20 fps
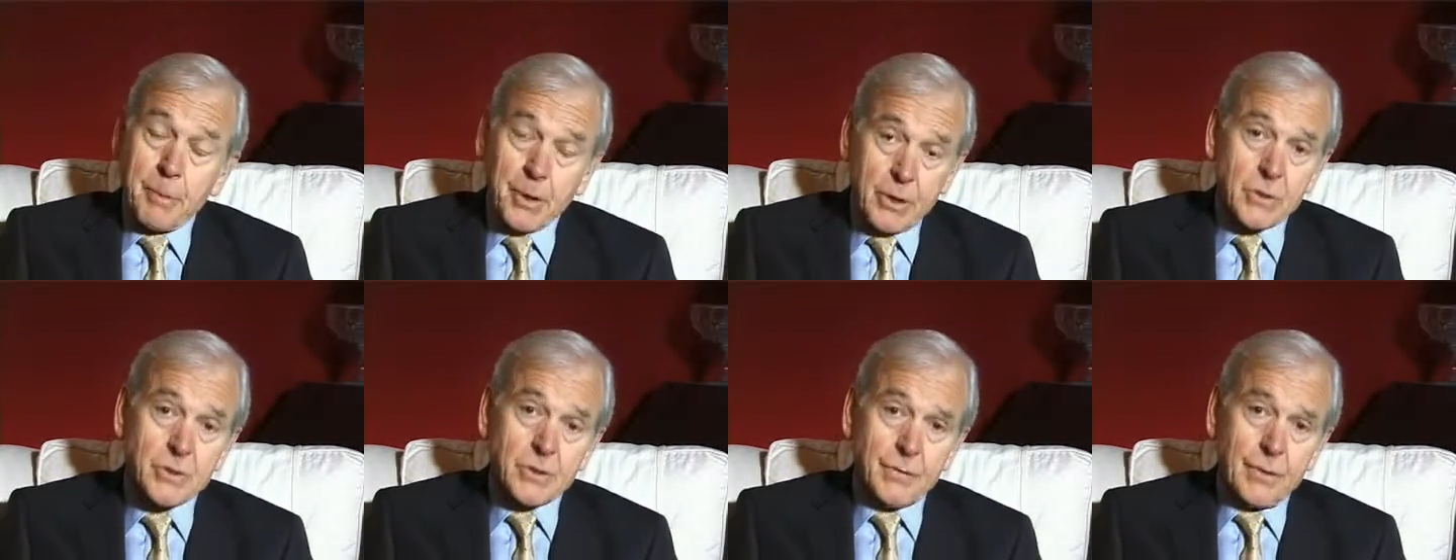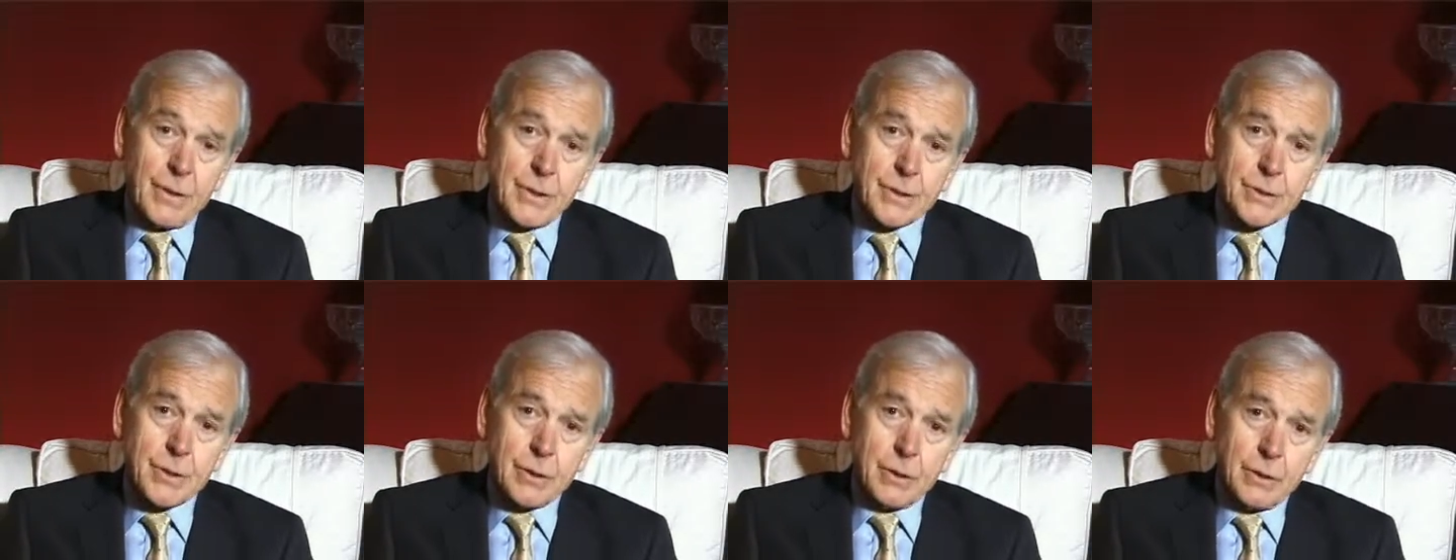Because of
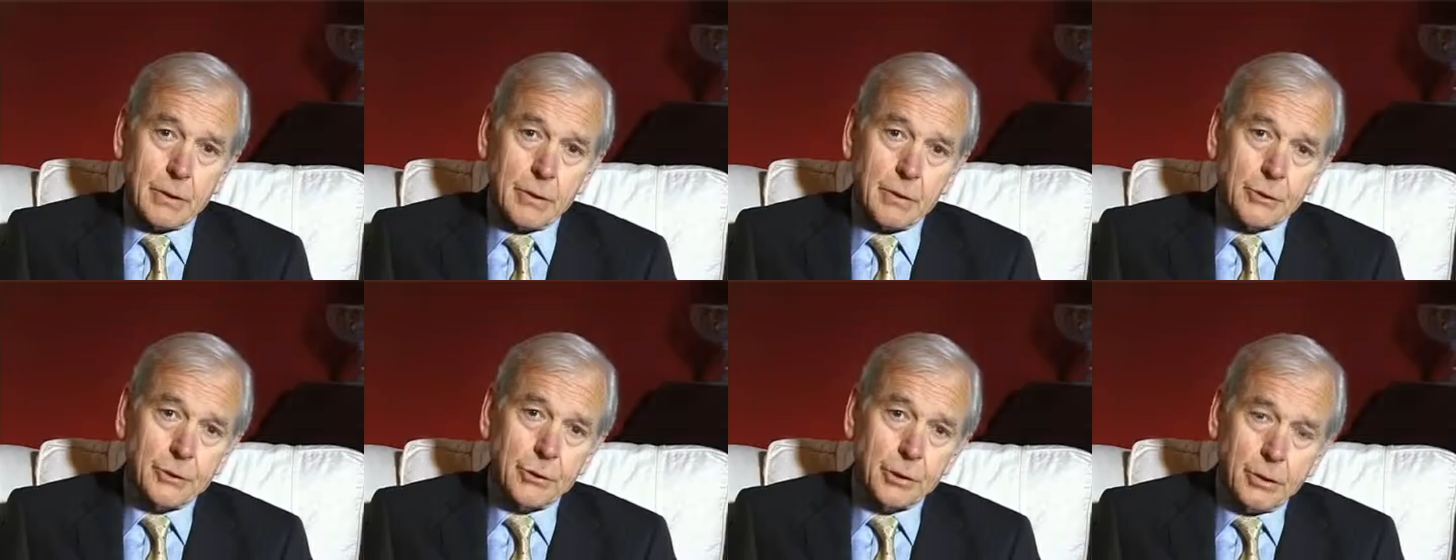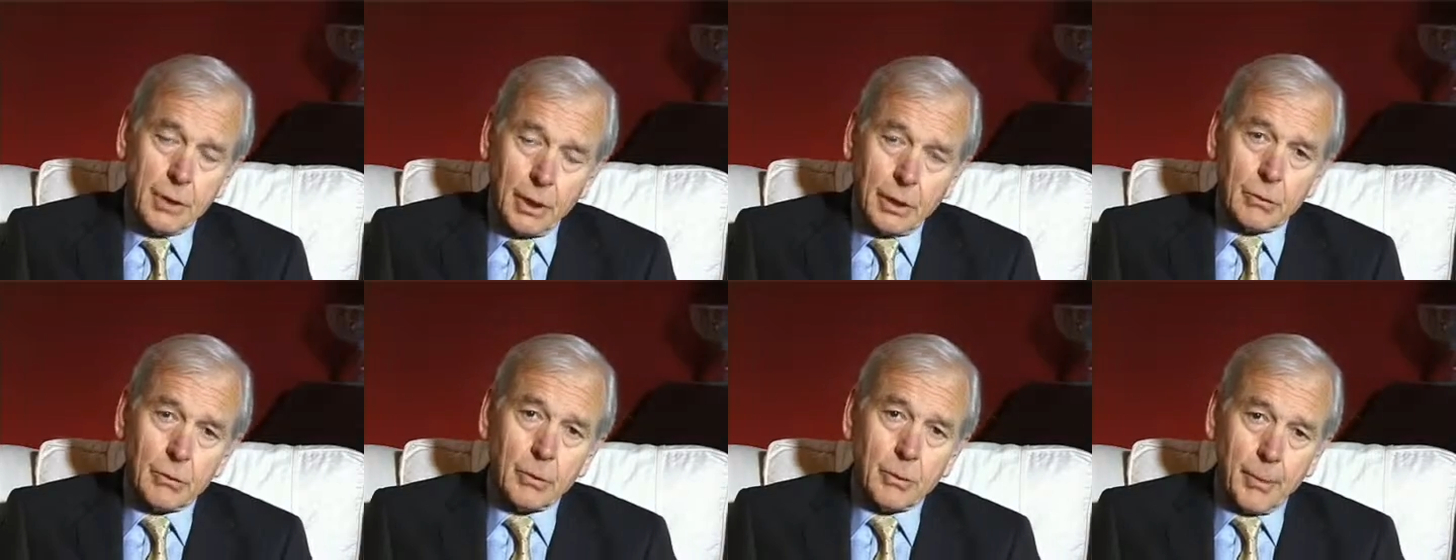this, you should
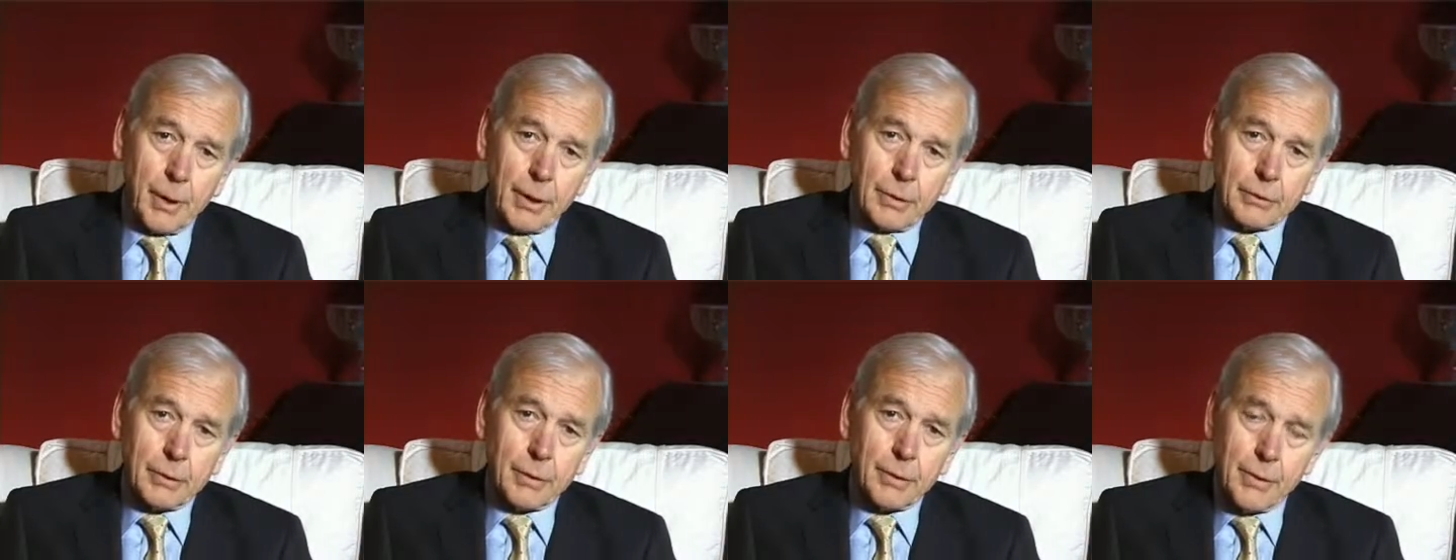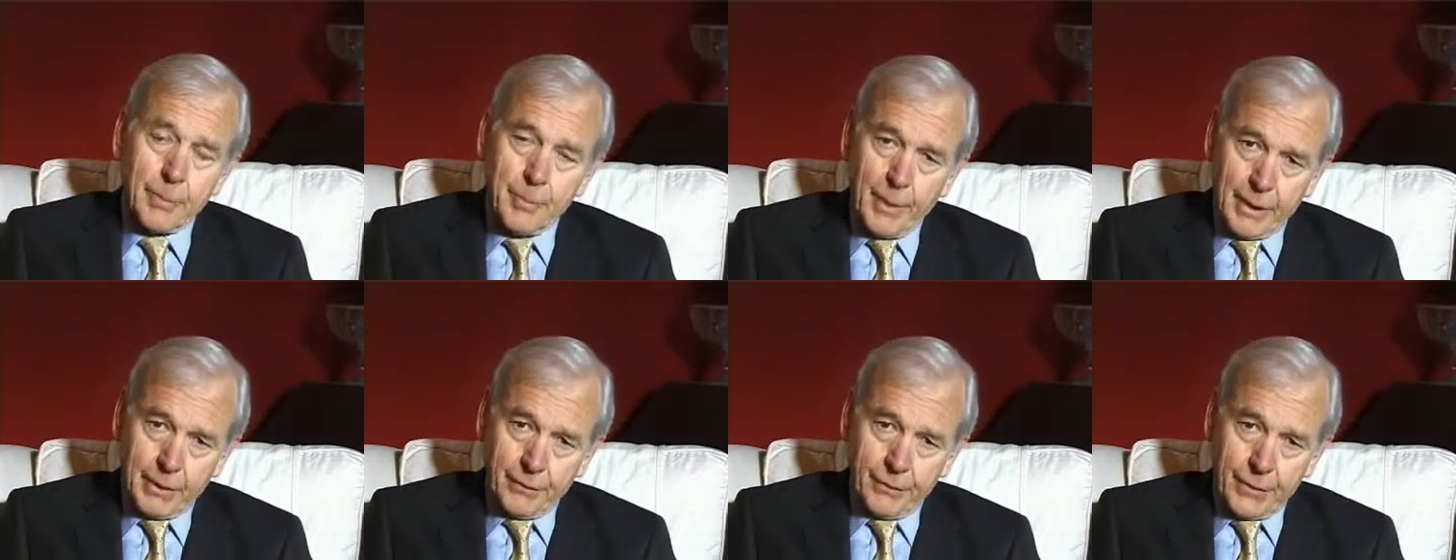know about the
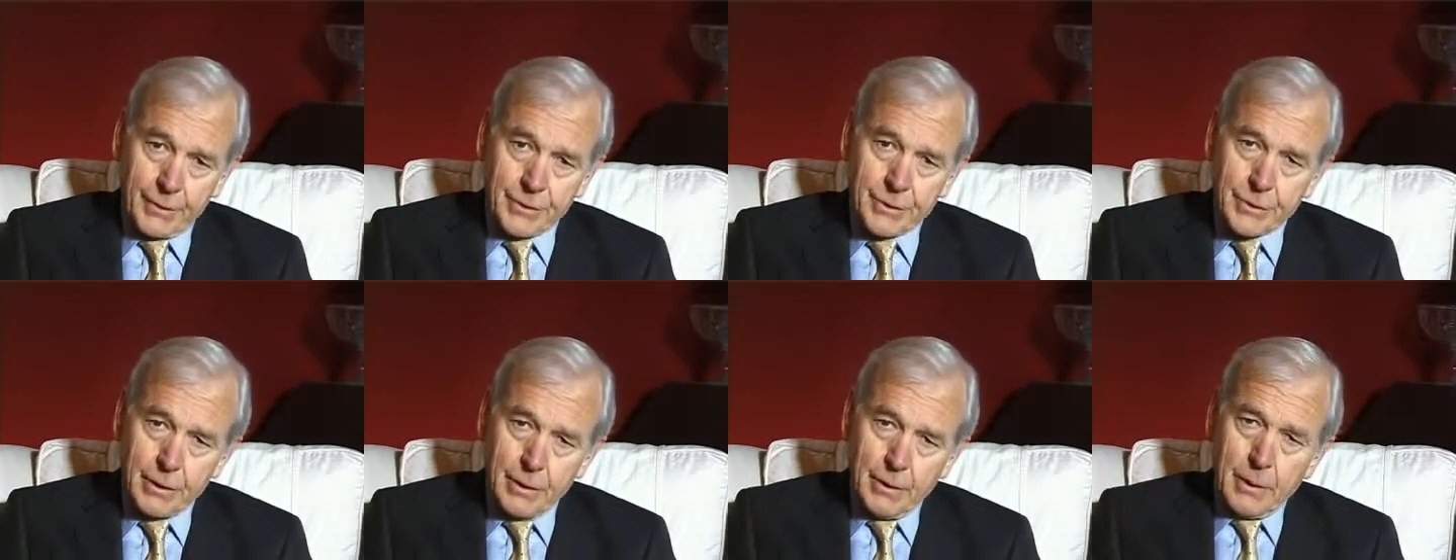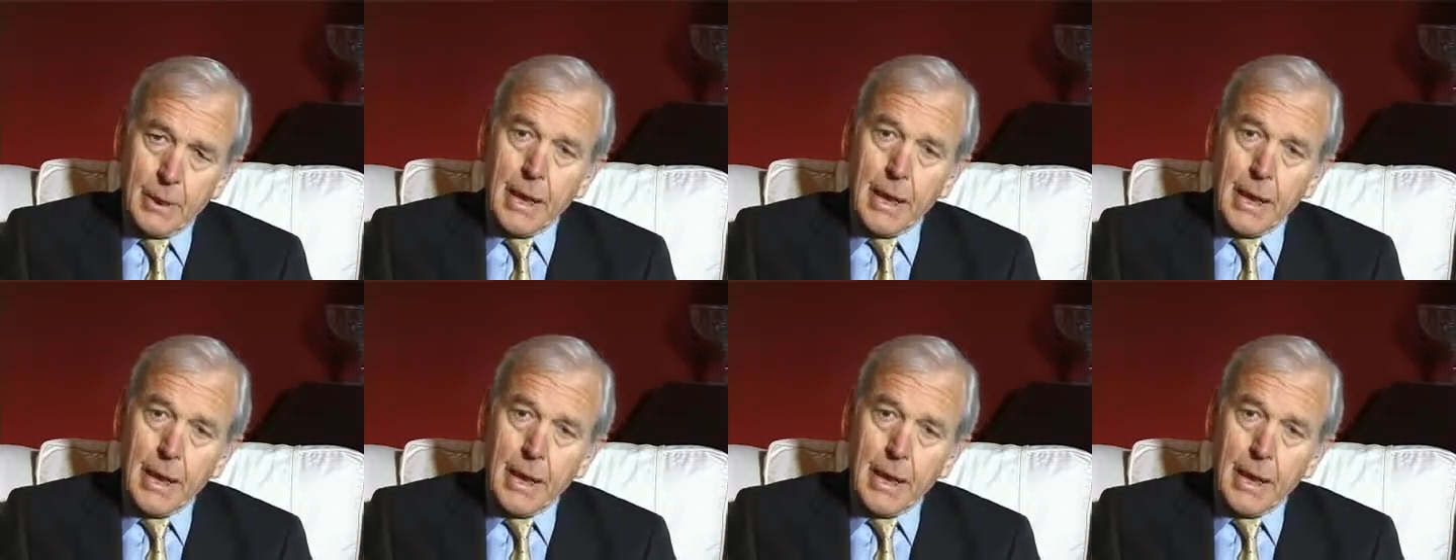benefits